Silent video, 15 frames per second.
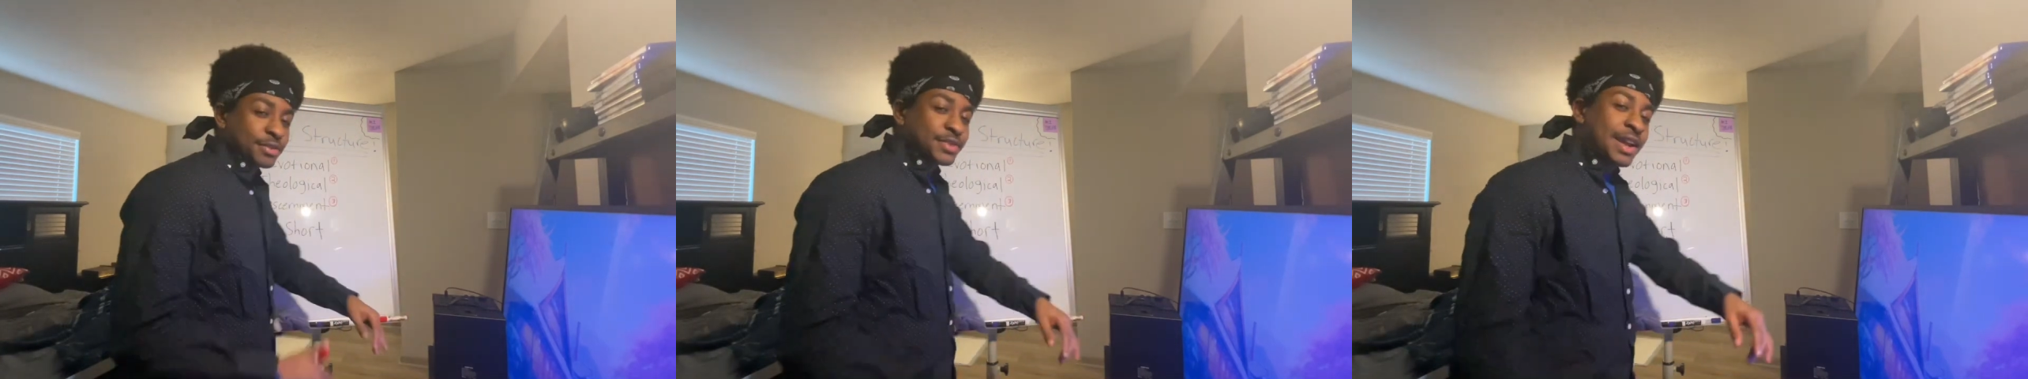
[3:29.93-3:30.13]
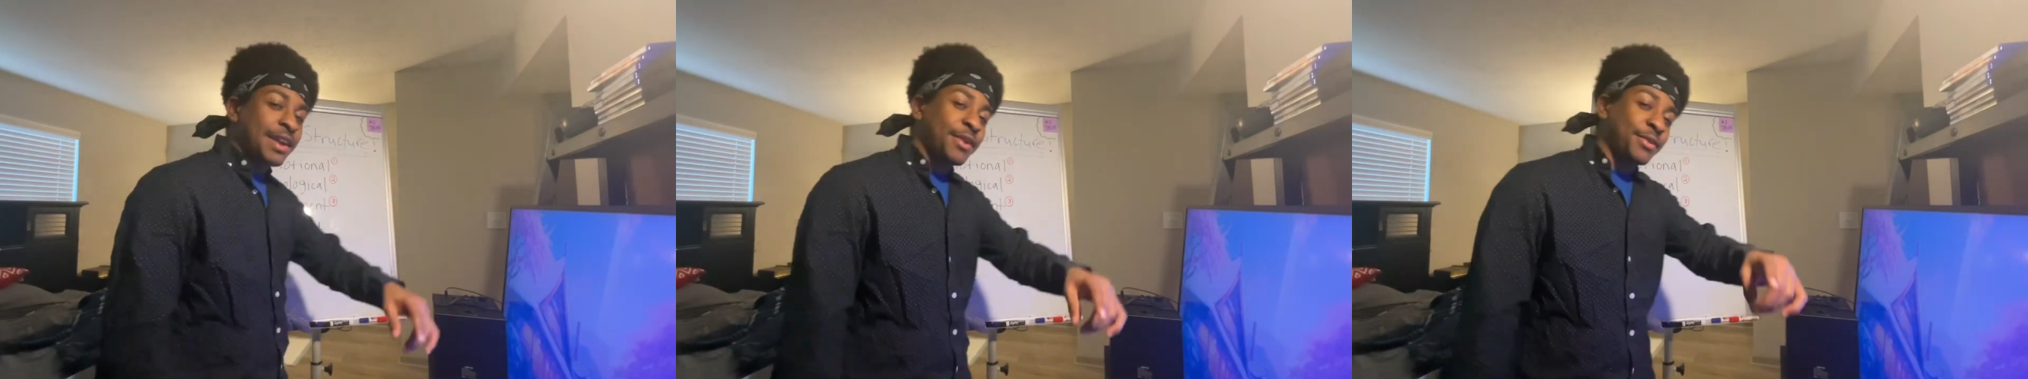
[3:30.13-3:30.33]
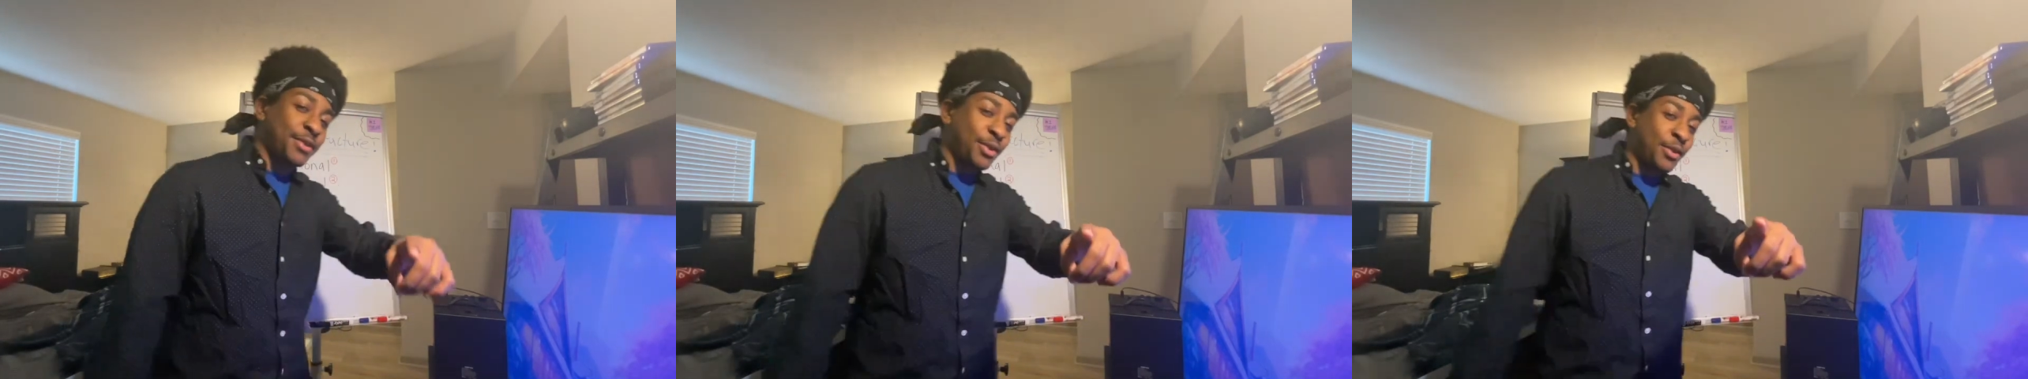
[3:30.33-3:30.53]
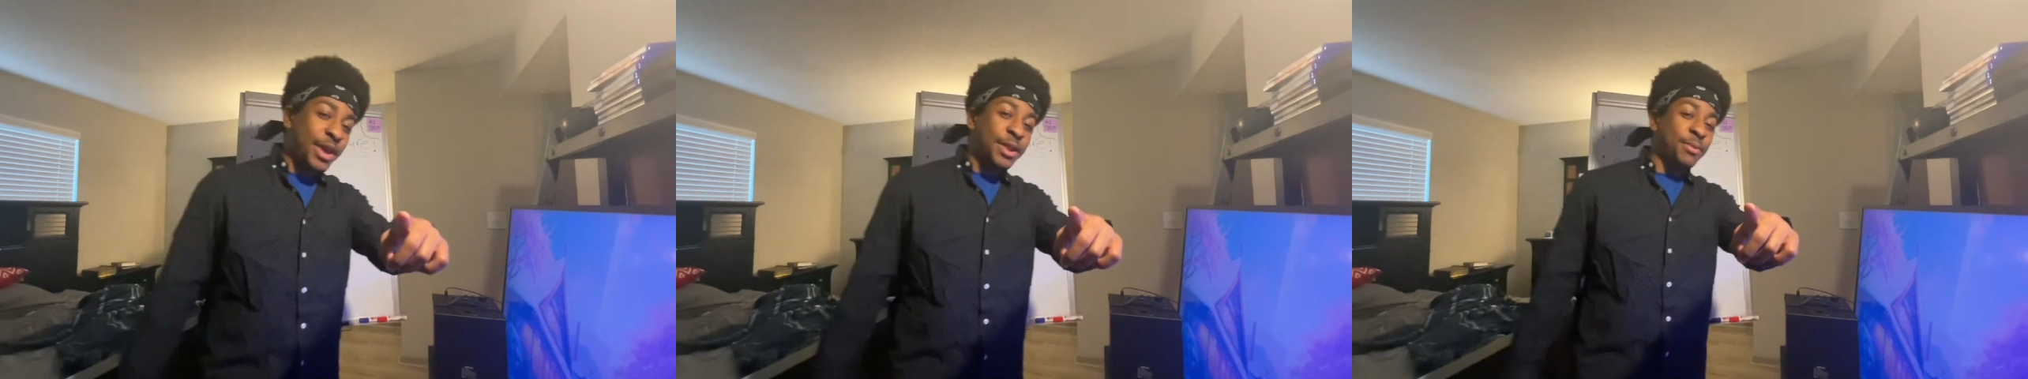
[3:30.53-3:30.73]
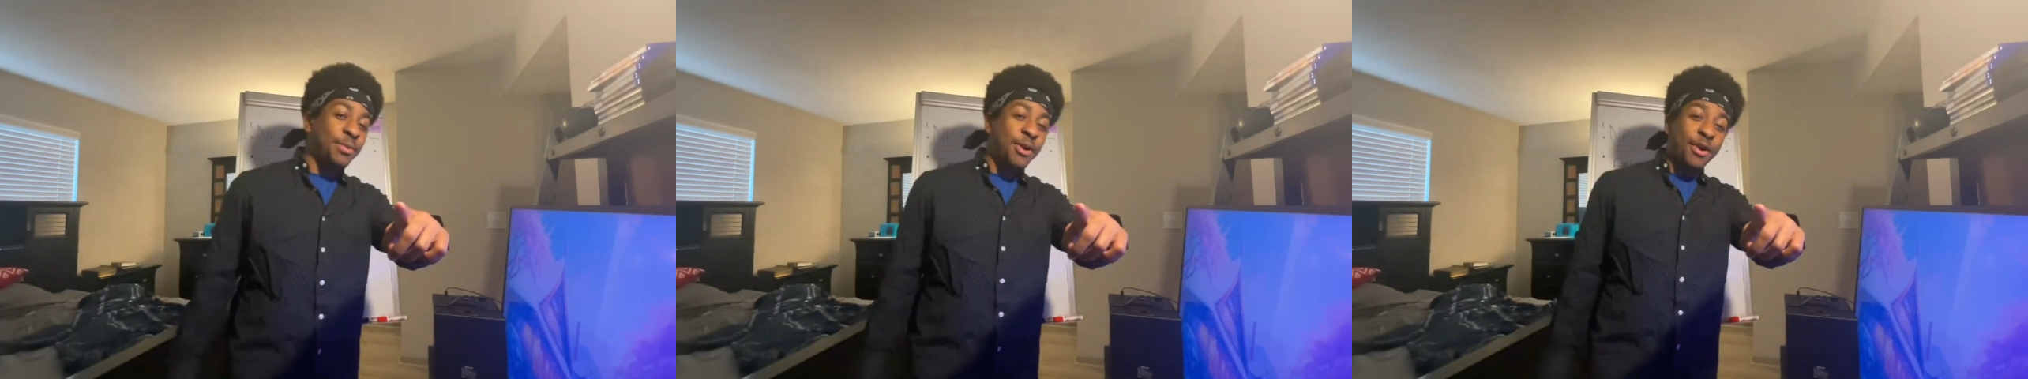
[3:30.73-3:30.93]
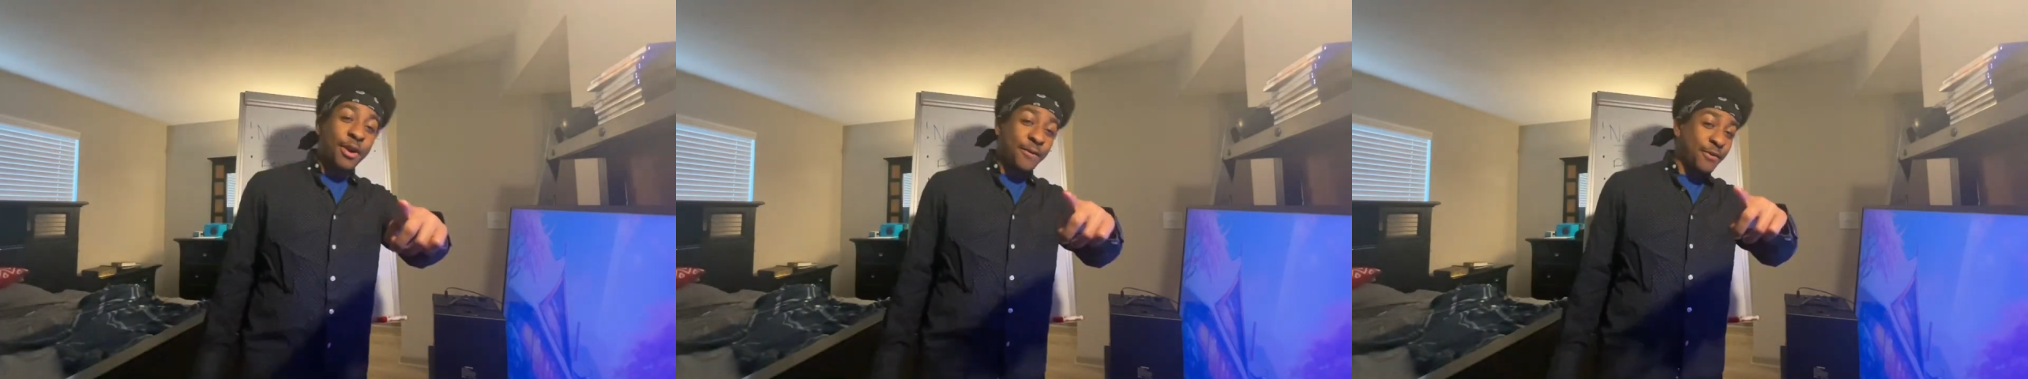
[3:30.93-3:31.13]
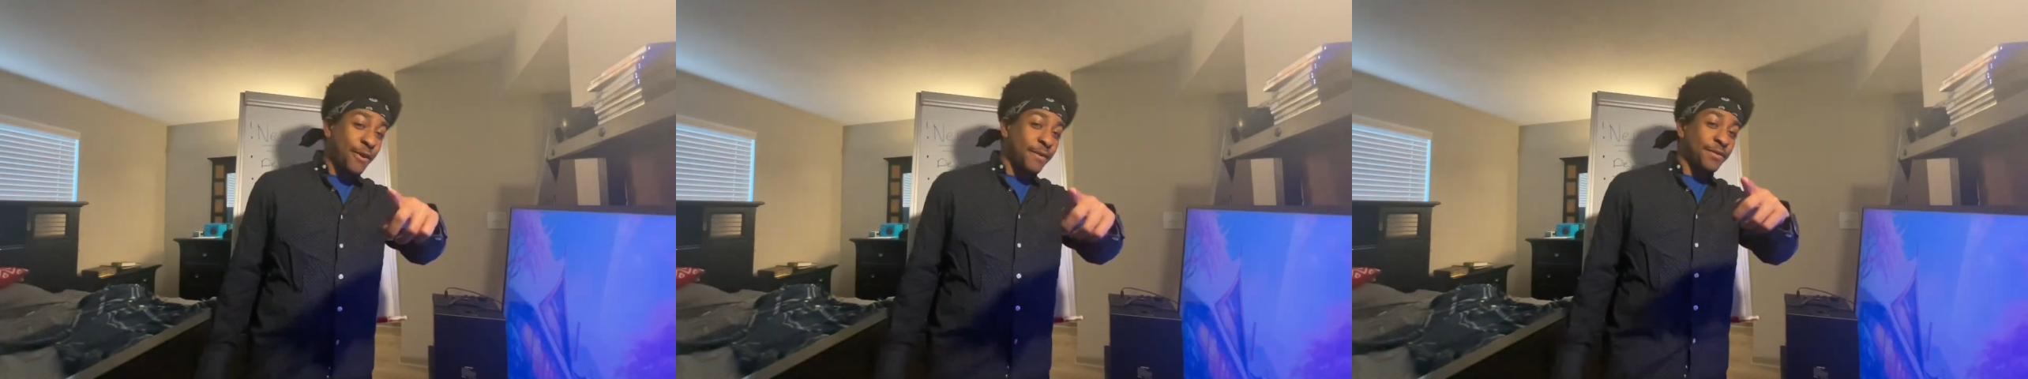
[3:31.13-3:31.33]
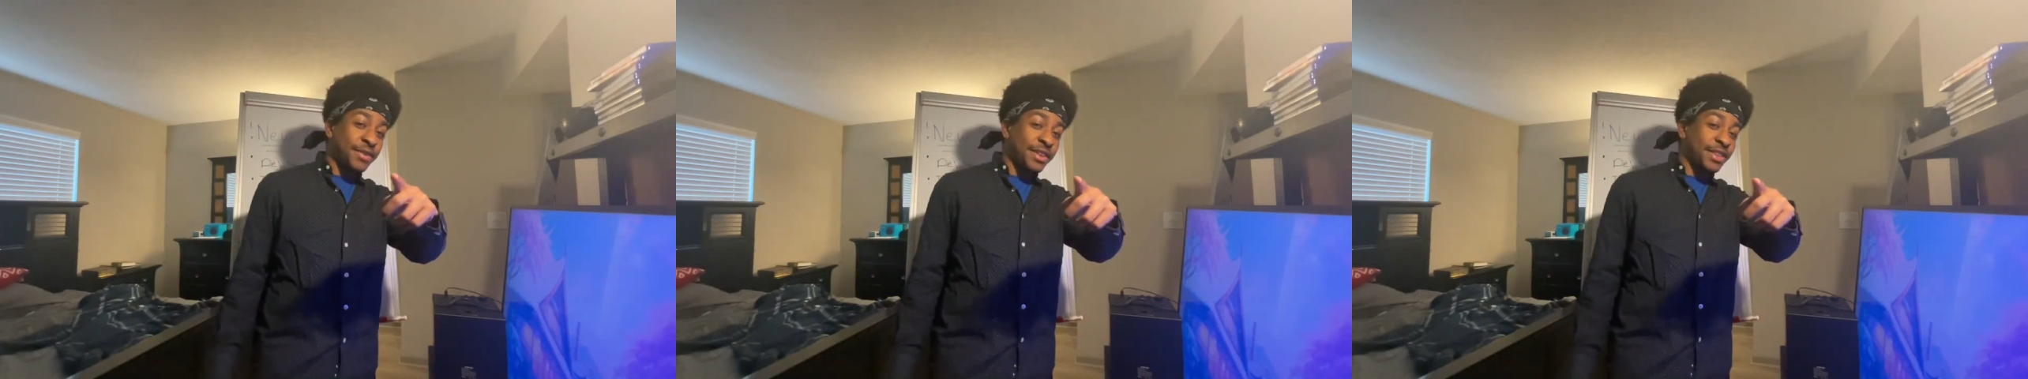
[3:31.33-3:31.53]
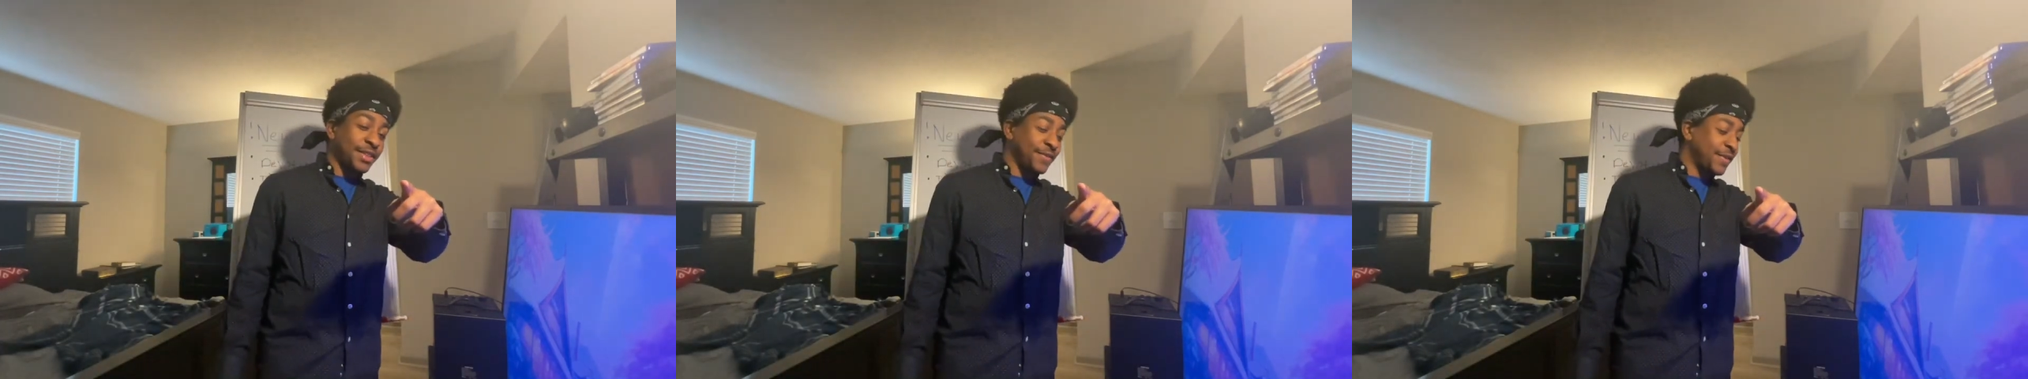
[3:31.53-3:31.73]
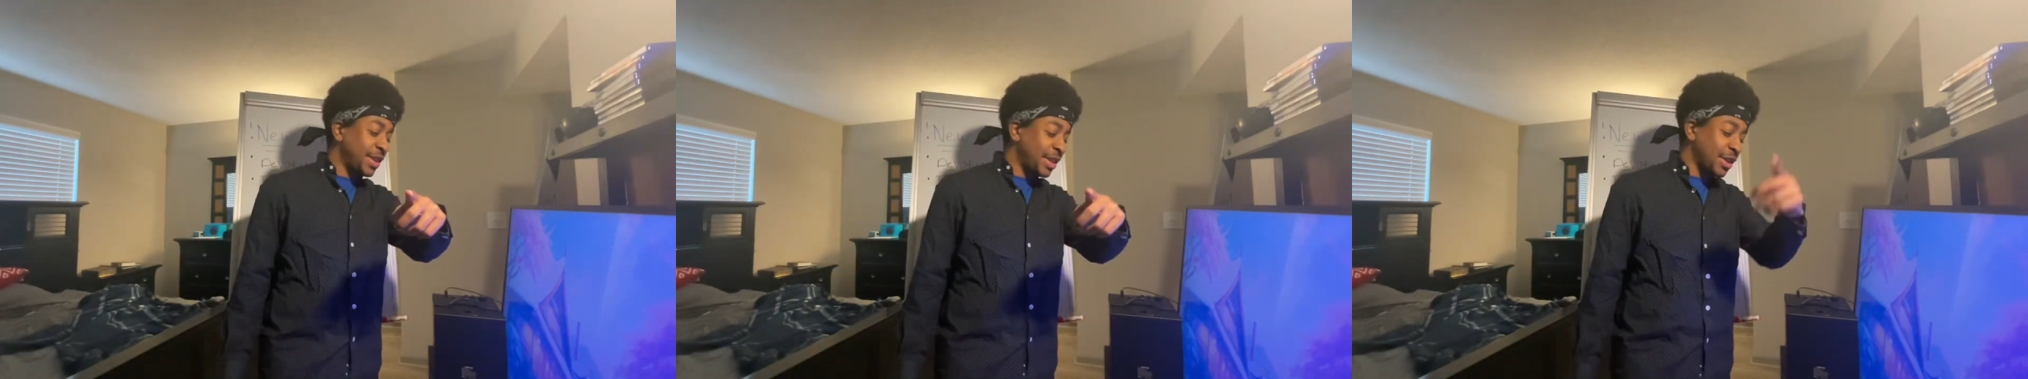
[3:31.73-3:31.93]
shout out to you, Alan Parr, if you ever see
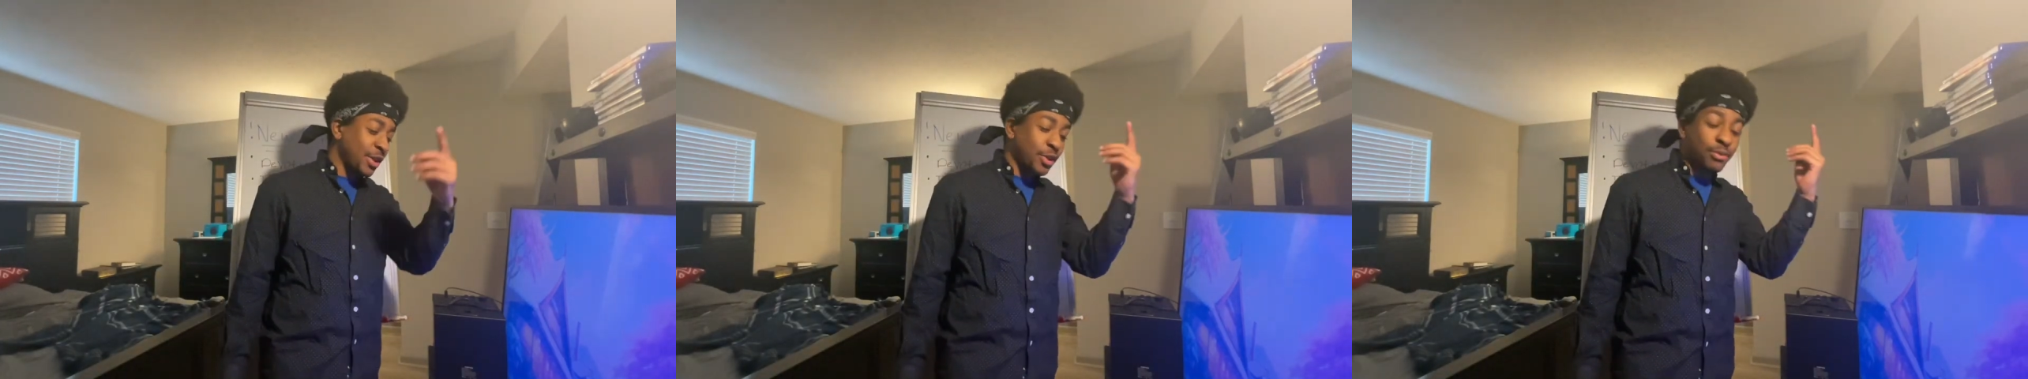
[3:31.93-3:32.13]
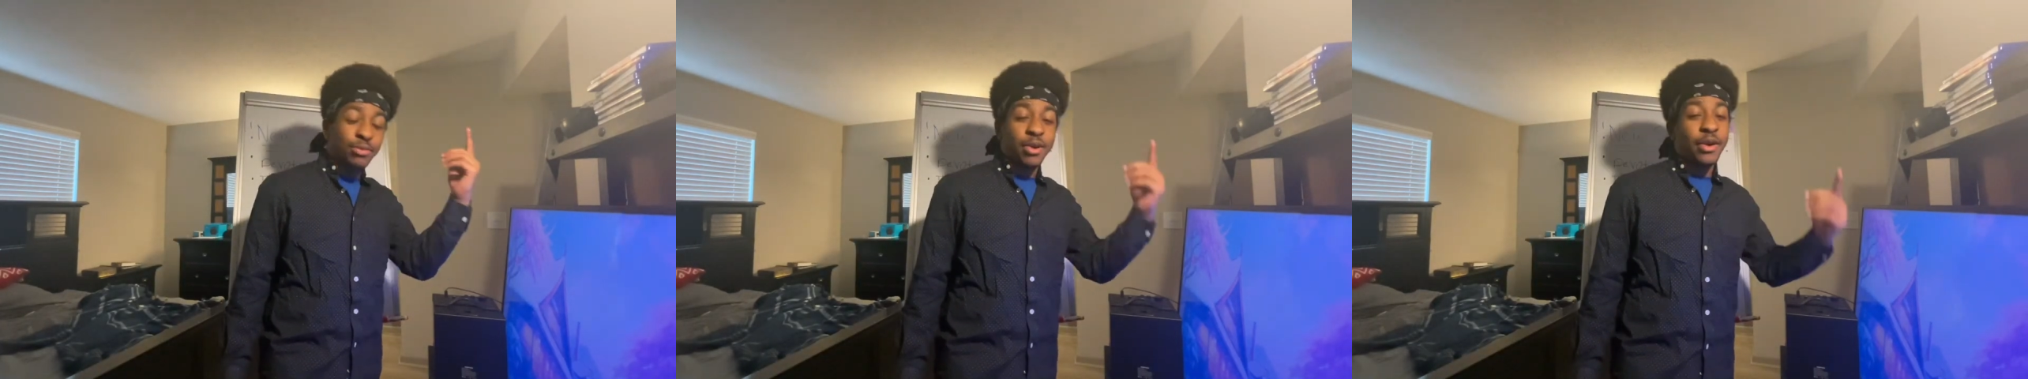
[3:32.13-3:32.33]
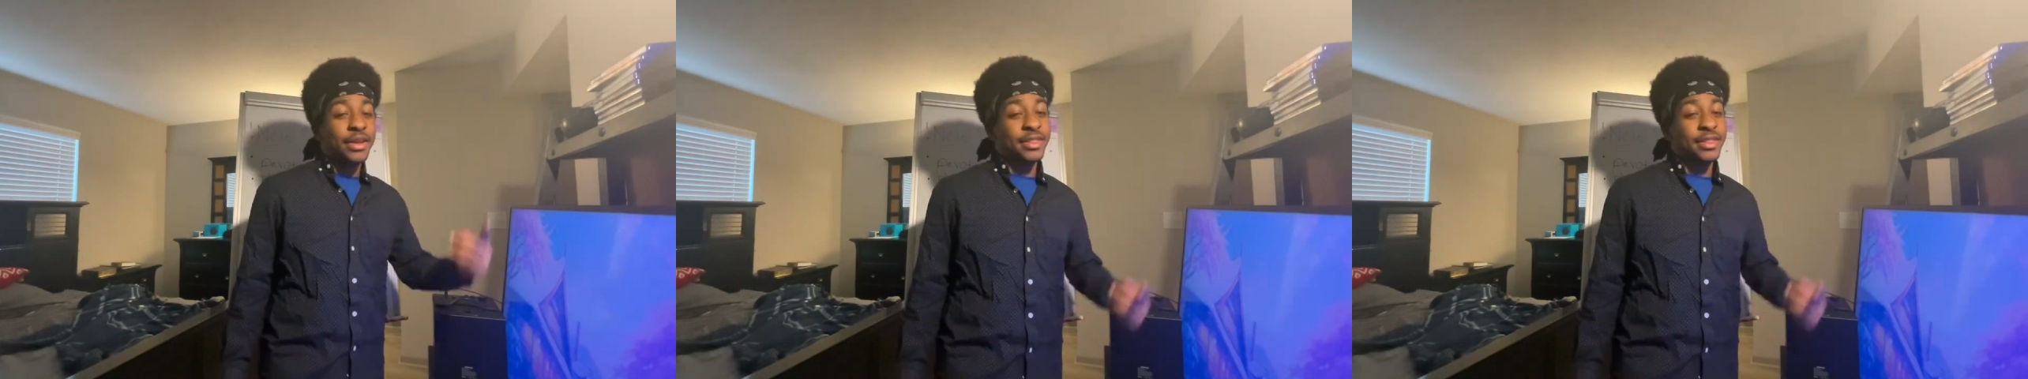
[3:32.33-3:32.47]
this video, bro.